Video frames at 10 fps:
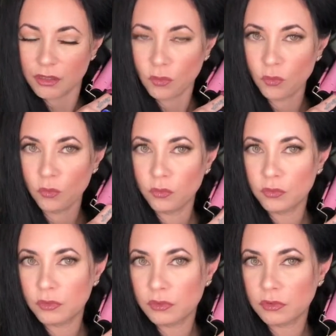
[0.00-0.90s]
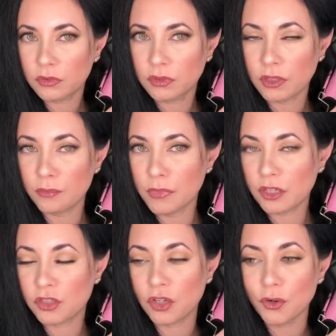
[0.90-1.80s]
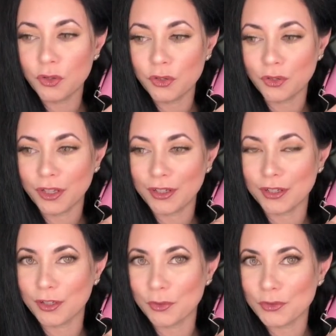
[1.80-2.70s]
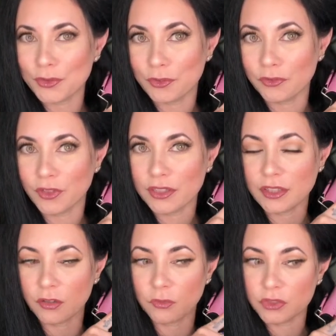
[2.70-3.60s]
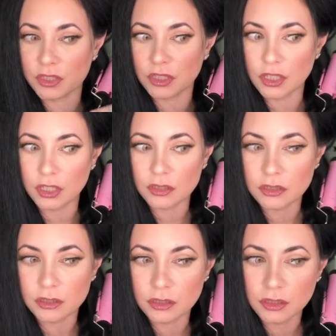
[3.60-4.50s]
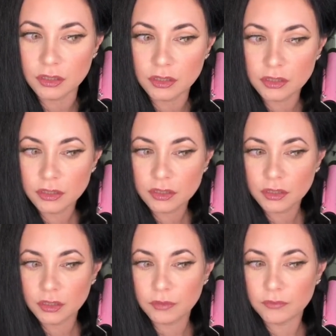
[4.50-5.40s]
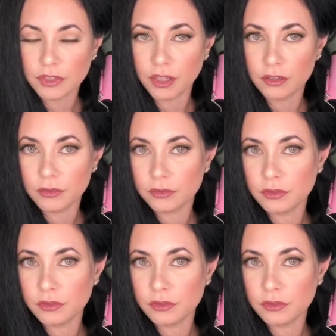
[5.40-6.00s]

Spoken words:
Ooh. Make sure you don't get it close to your face. I almost did that. I'm scared.